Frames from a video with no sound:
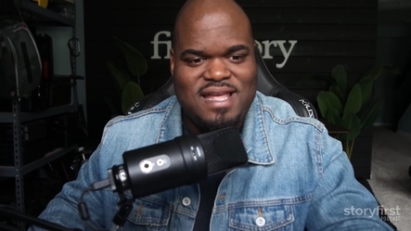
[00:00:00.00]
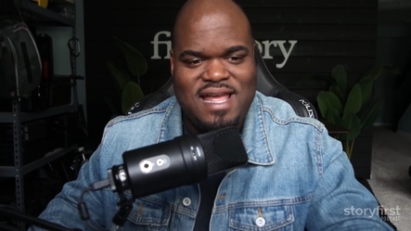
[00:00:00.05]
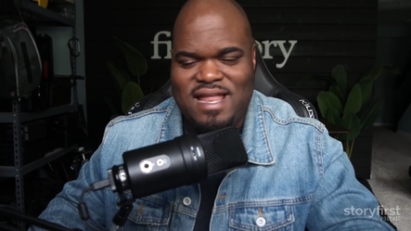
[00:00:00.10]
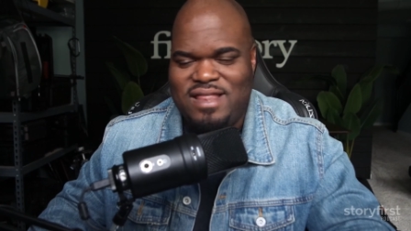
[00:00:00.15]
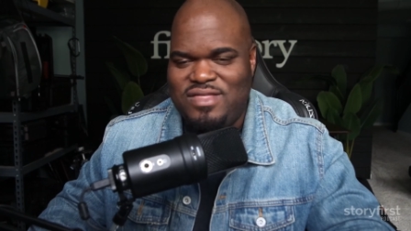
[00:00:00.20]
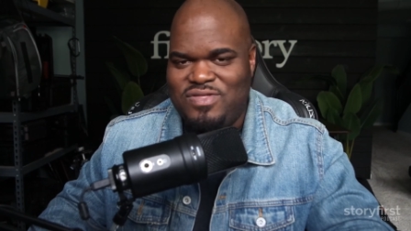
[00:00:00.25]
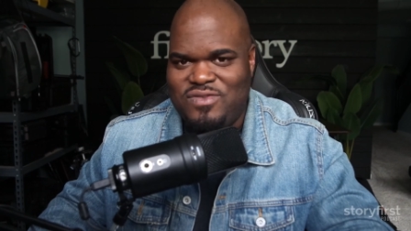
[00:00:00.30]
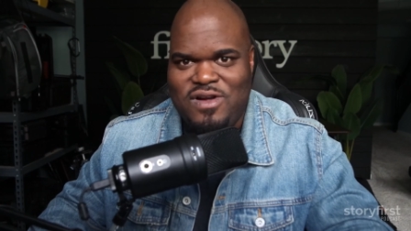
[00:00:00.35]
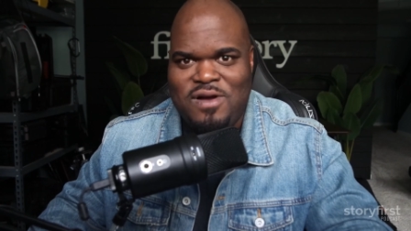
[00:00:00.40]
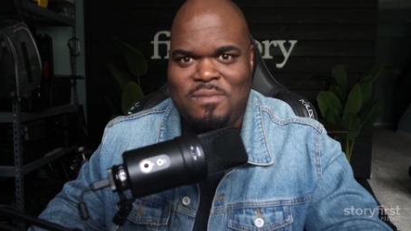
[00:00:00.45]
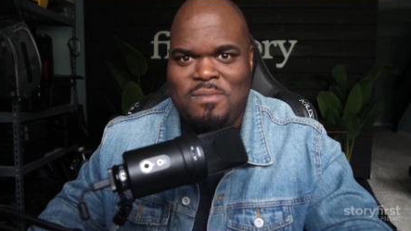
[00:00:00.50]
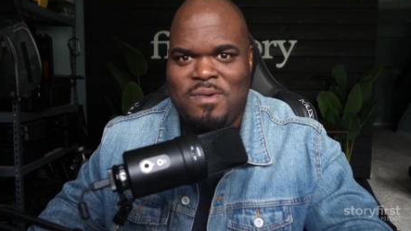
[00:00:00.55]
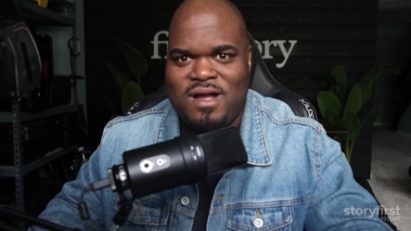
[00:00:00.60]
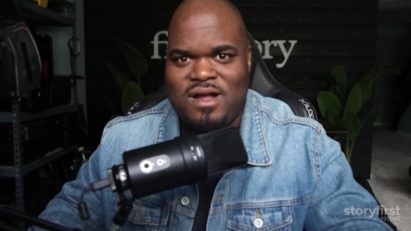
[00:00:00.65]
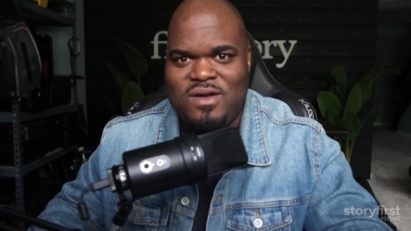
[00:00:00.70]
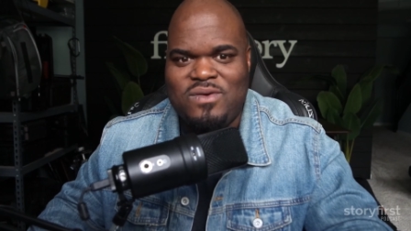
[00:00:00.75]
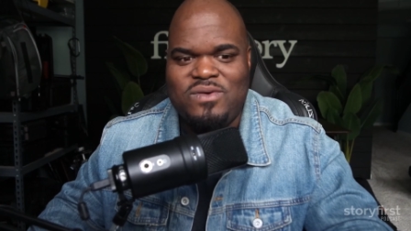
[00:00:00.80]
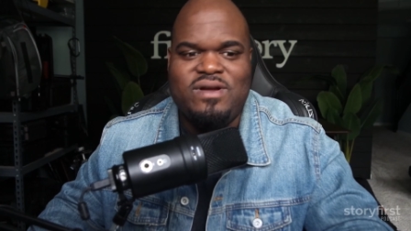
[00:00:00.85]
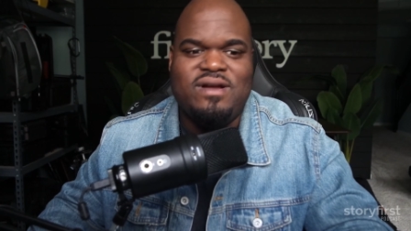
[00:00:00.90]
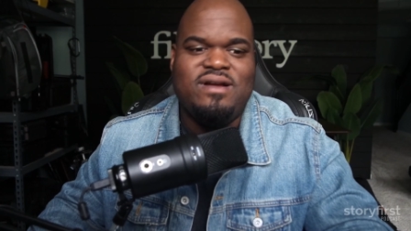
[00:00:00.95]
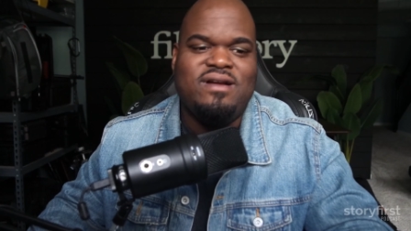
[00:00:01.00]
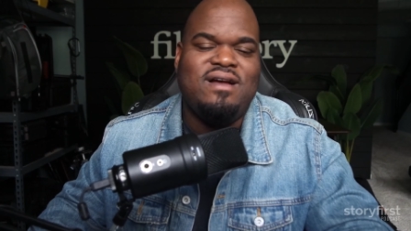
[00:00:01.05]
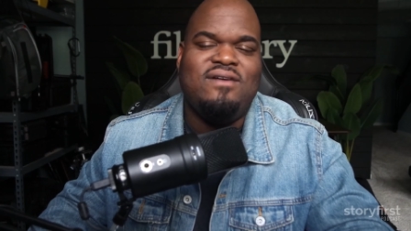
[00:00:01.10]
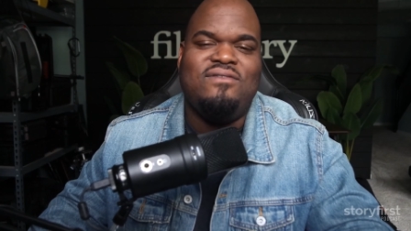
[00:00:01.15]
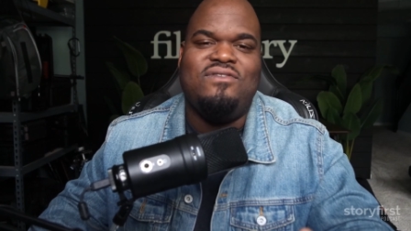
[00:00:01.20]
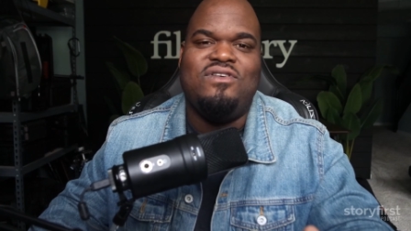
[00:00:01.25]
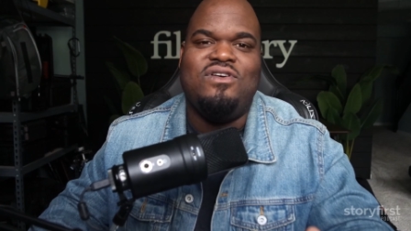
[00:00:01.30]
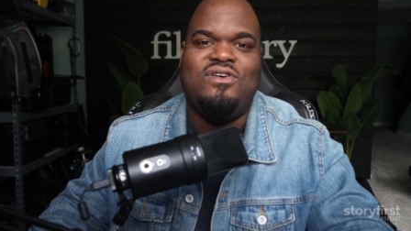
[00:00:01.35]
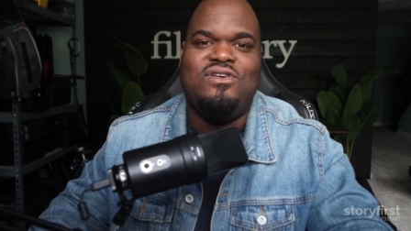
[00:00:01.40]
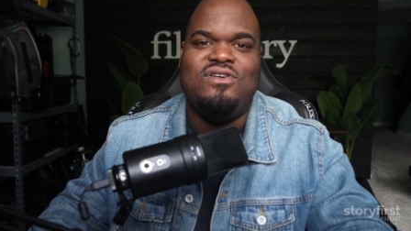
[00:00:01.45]
and throughout my career,
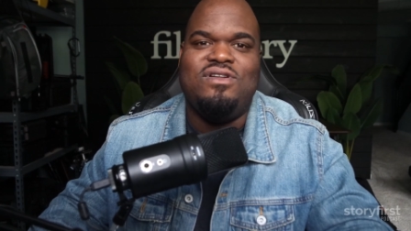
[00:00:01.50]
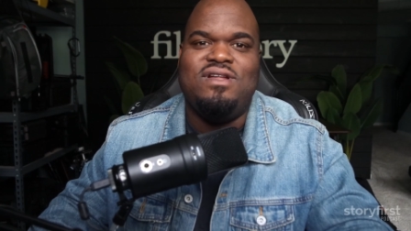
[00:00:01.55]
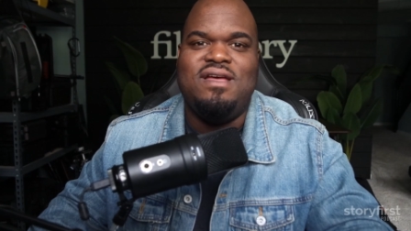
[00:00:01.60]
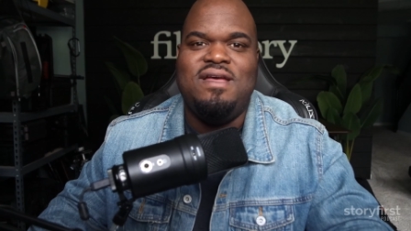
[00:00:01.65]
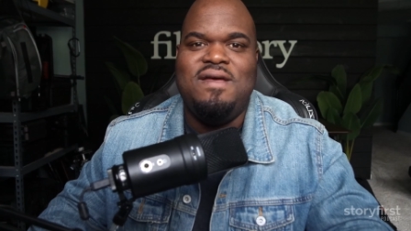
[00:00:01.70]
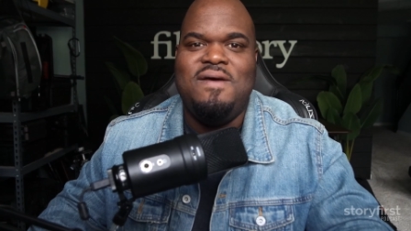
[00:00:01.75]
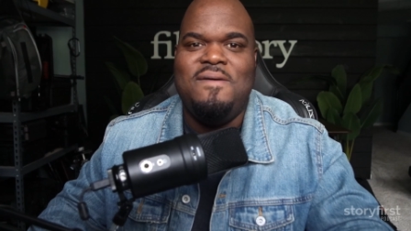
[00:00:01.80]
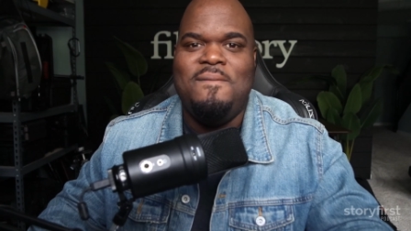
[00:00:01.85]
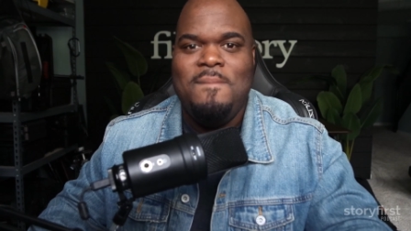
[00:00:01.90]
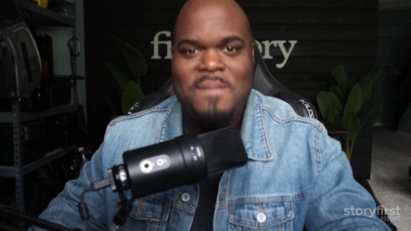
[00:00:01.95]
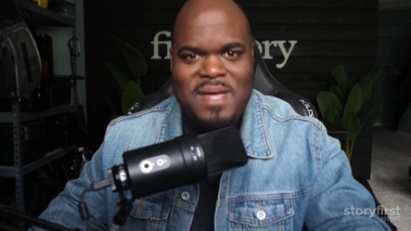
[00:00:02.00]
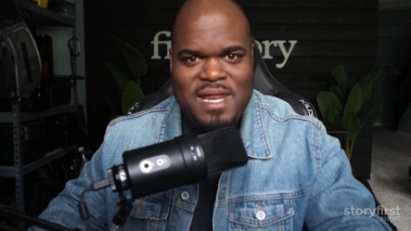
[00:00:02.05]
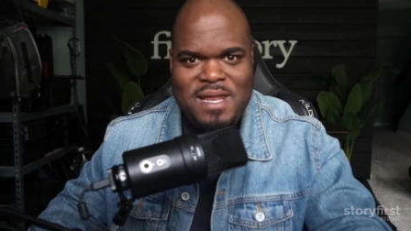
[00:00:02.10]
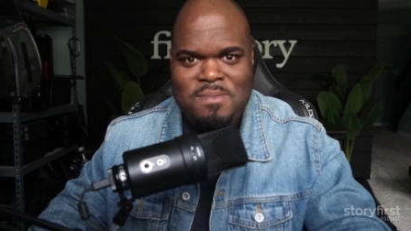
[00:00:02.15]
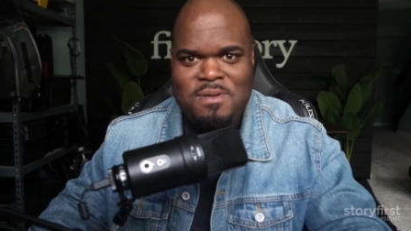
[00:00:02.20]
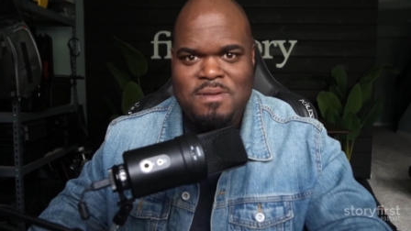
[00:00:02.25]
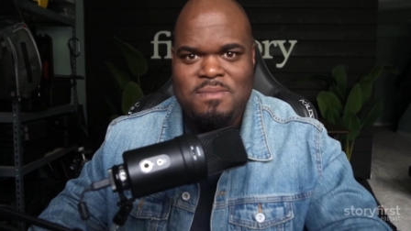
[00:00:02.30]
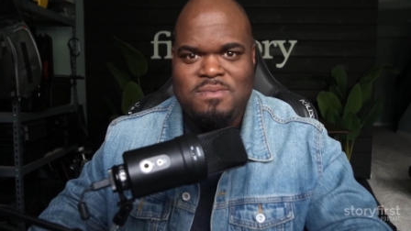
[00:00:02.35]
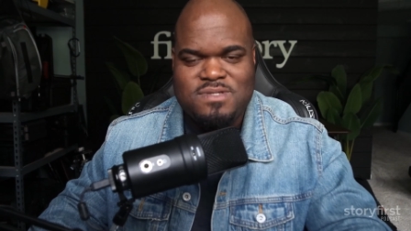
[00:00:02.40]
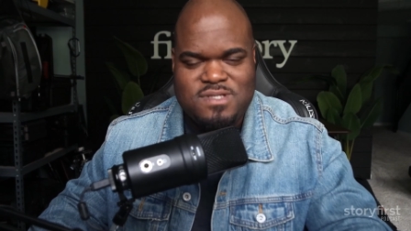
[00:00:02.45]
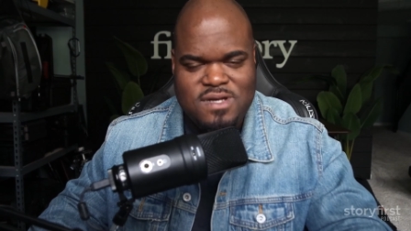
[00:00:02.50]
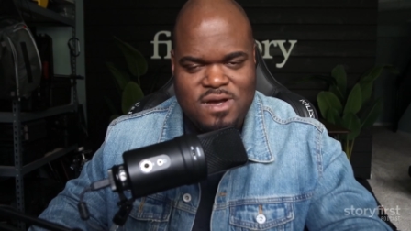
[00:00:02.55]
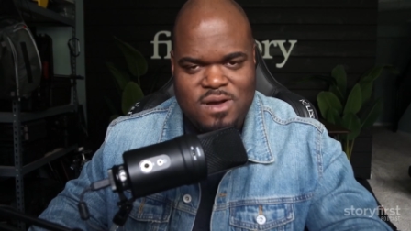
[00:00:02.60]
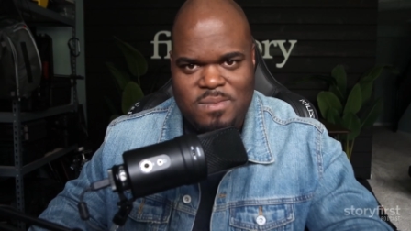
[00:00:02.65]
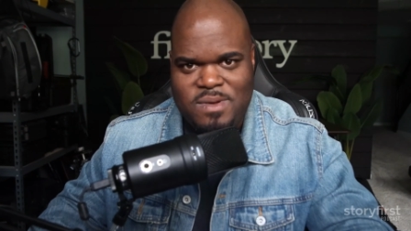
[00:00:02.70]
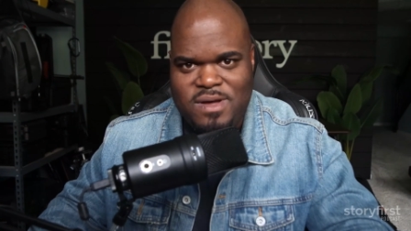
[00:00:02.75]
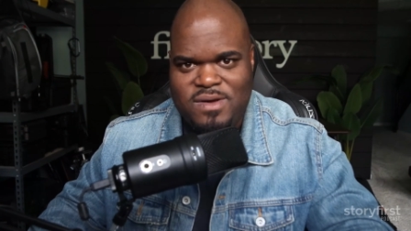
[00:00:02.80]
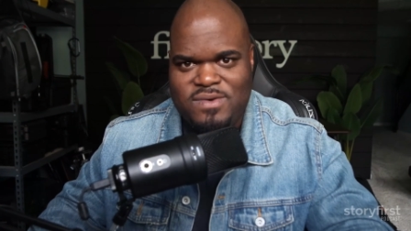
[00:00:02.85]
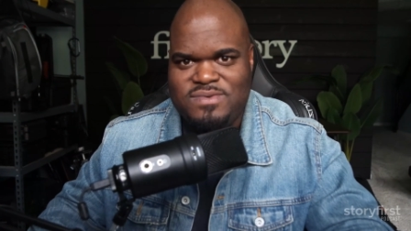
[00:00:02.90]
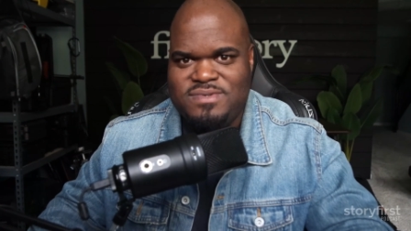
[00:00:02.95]
I've heard many people talk
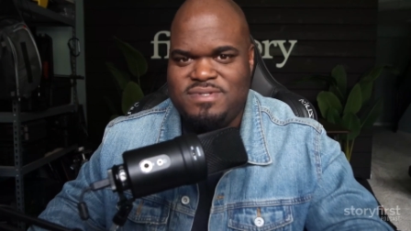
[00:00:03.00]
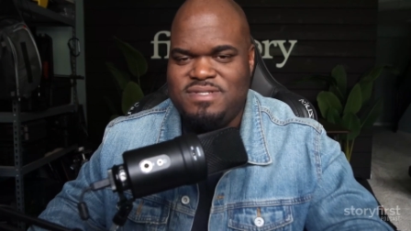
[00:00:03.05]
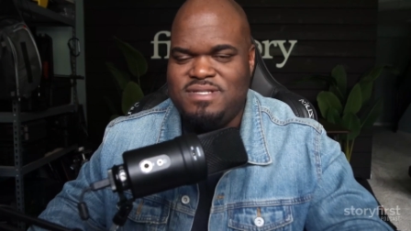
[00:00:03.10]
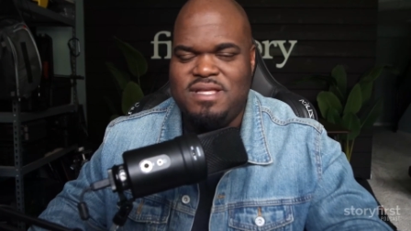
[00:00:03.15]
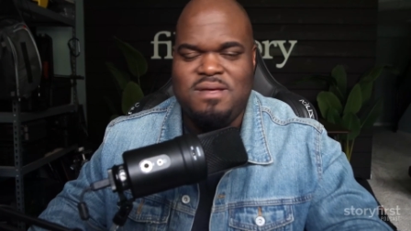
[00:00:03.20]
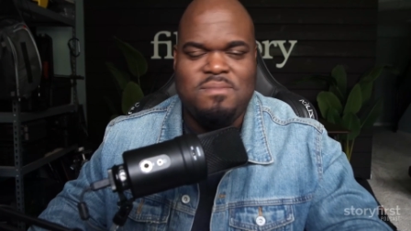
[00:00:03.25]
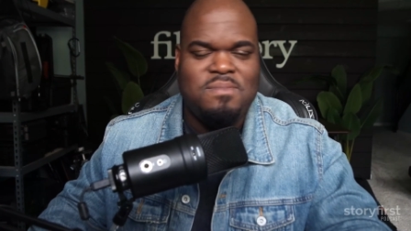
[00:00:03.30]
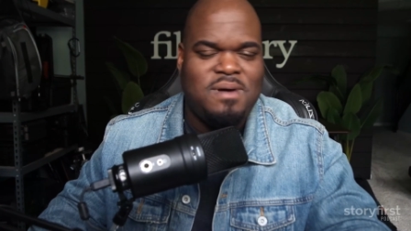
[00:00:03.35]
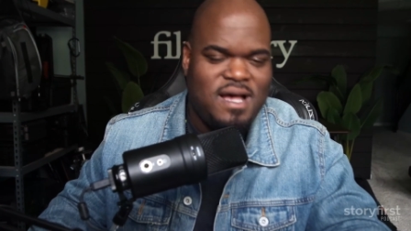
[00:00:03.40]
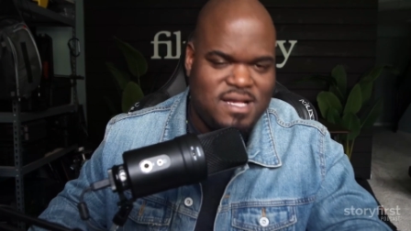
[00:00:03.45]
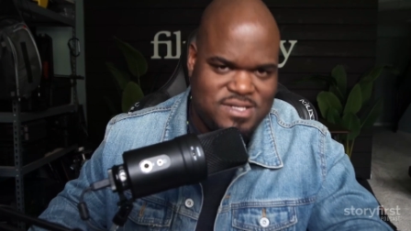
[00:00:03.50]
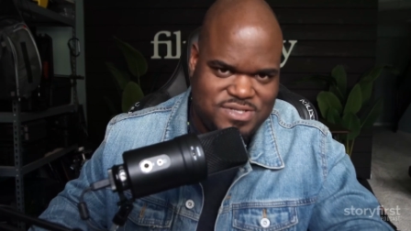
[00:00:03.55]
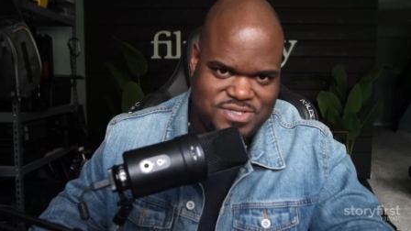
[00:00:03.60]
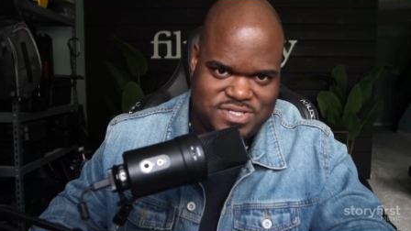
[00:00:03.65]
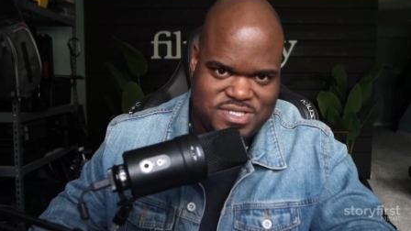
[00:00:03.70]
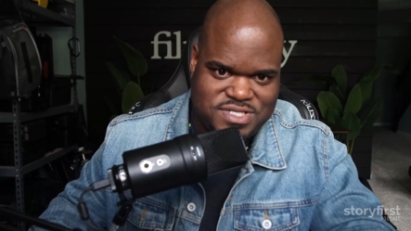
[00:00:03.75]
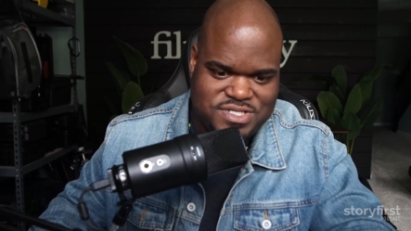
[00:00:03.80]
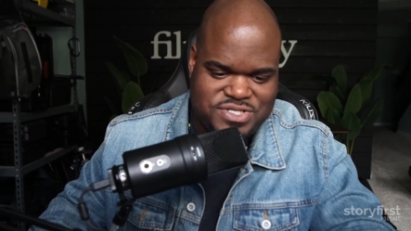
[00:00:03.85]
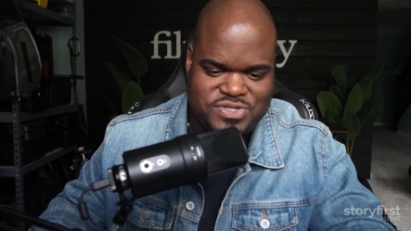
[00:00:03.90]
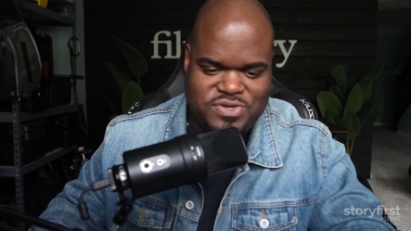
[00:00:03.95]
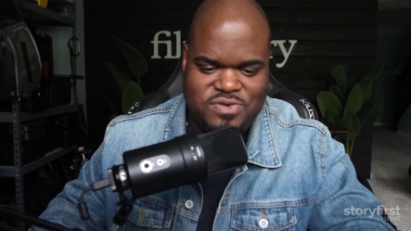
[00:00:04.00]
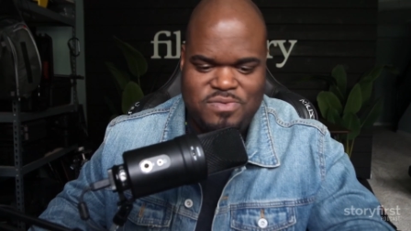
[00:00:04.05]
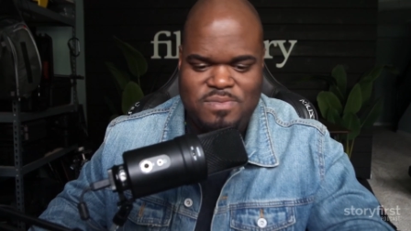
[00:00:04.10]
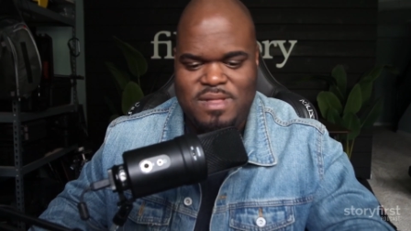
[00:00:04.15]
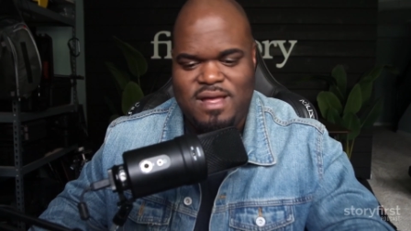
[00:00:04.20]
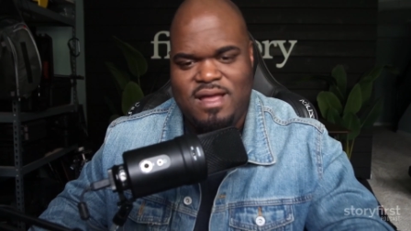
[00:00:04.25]
about the imposter syndrome.